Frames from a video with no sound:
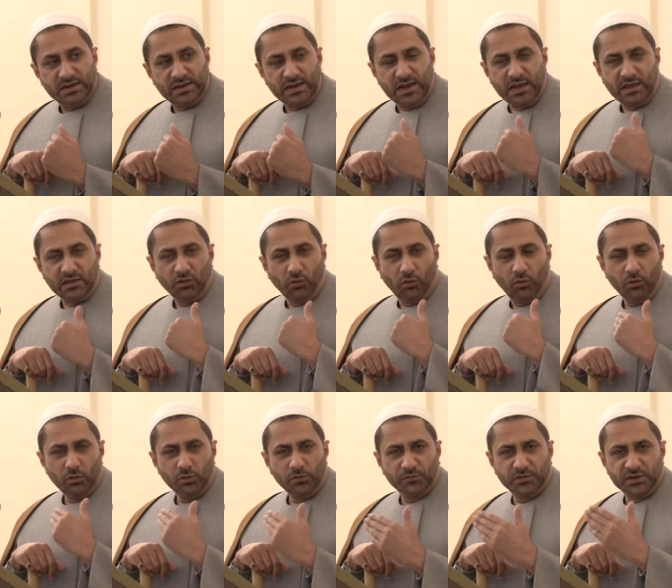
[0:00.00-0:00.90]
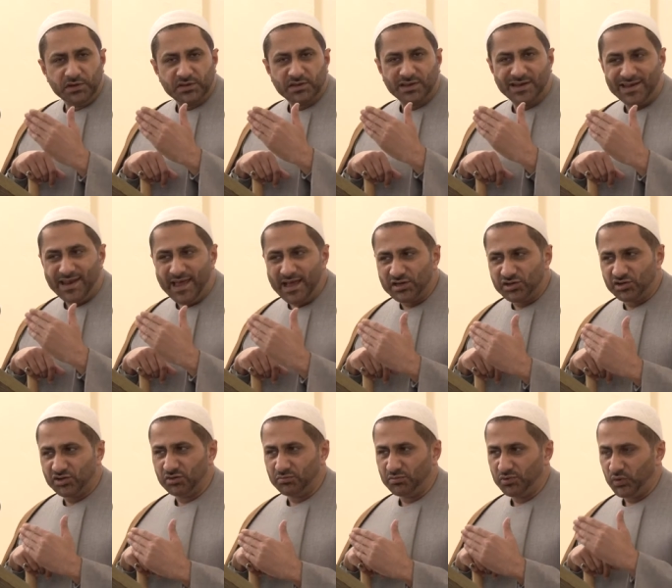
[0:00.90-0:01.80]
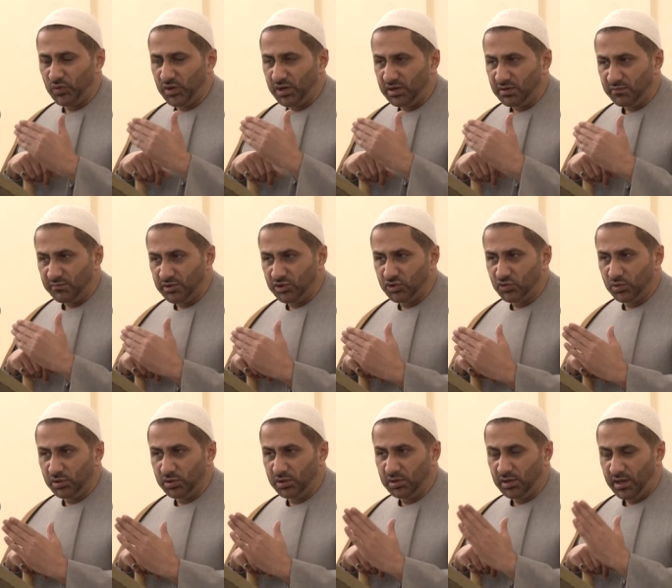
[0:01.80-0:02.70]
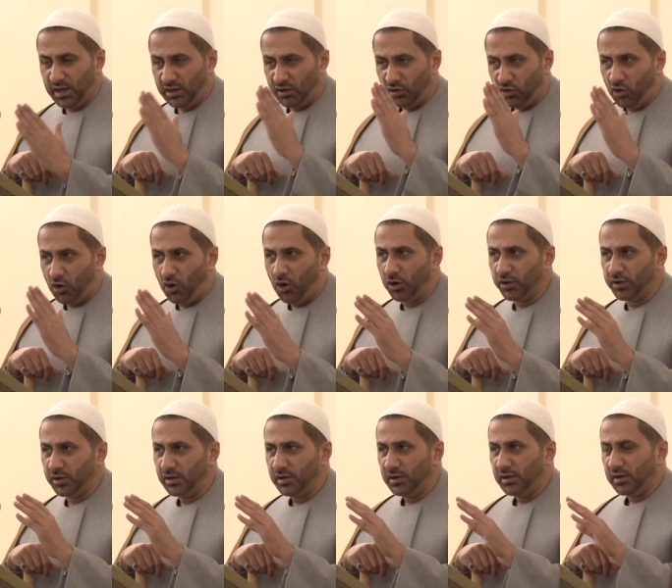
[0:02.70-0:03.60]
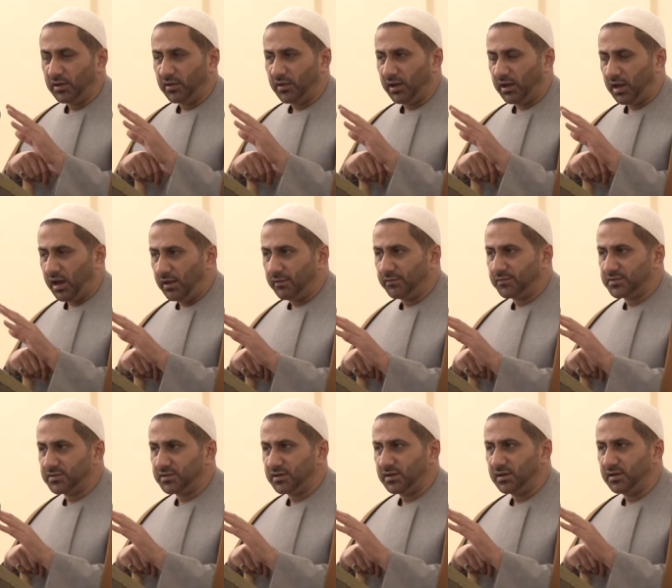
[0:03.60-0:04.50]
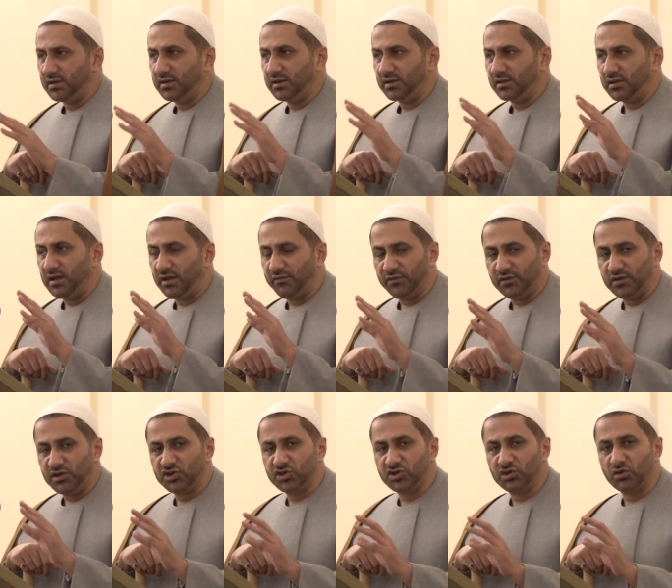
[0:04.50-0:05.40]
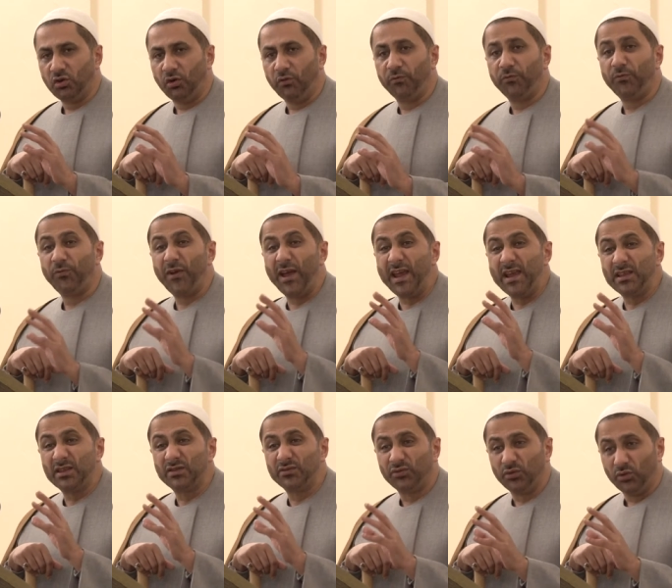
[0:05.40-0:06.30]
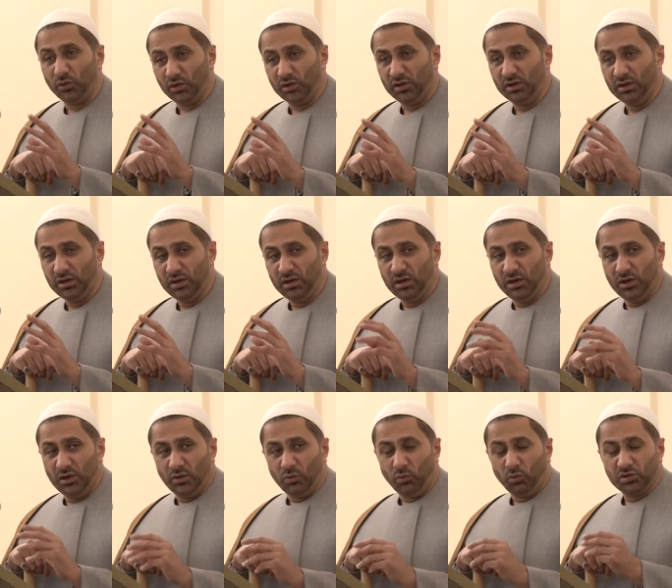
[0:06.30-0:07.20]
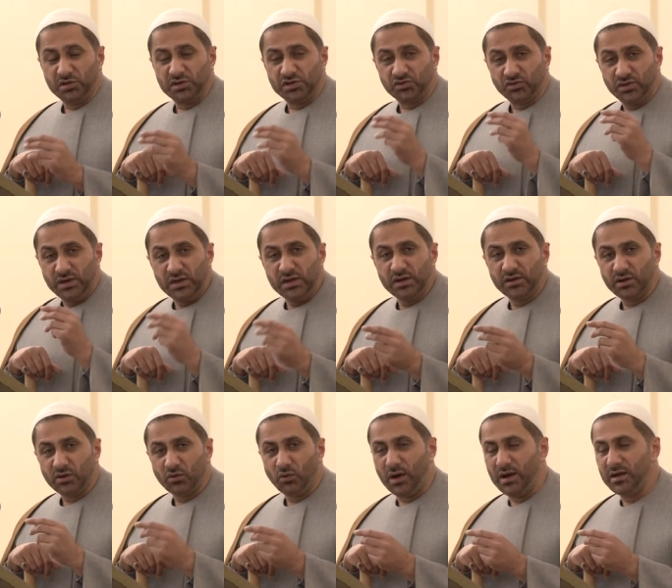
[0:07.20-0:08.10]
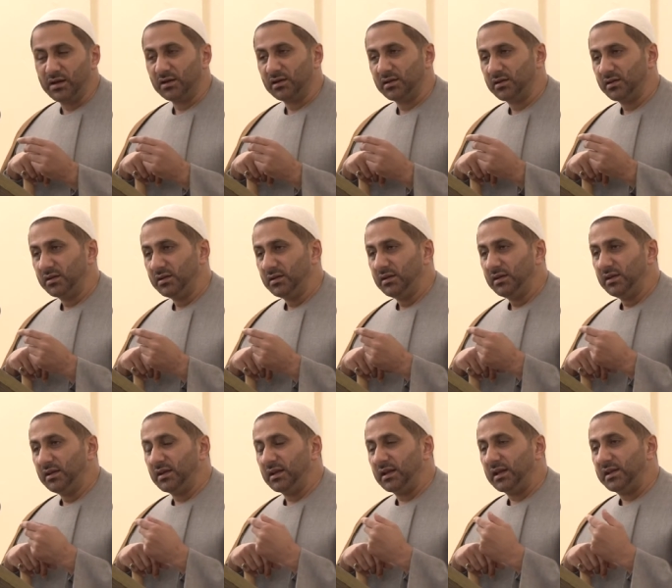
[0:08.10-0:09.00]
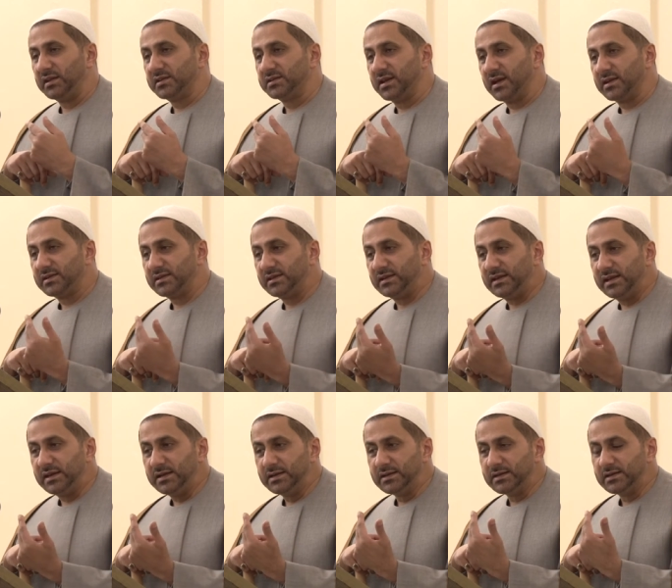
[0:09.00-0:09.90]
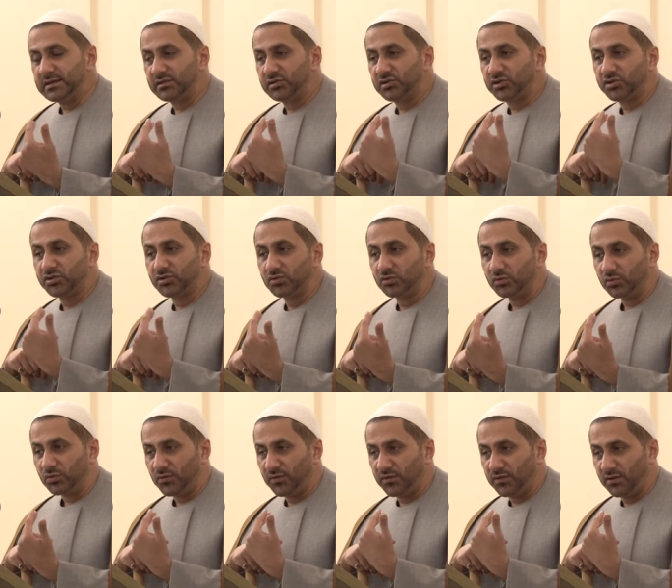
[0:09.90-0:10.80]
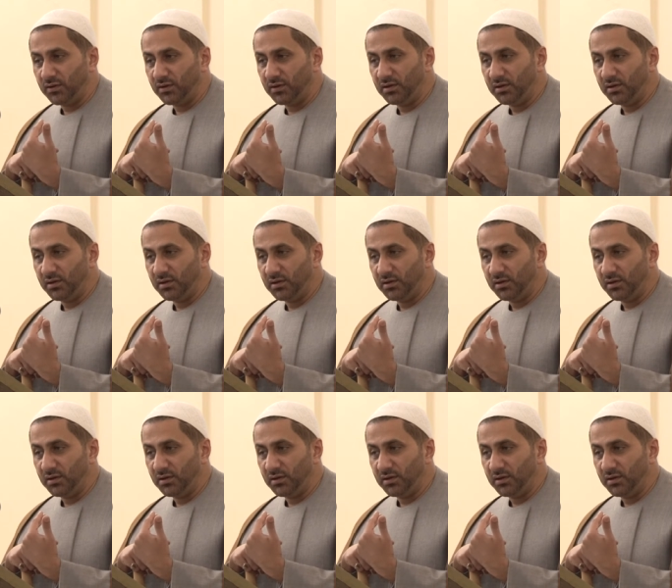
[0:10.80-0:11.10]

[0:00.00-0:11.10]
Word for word: In the whole of this connection between individual and God that gives the definition of faithful, what is really required is that inner truth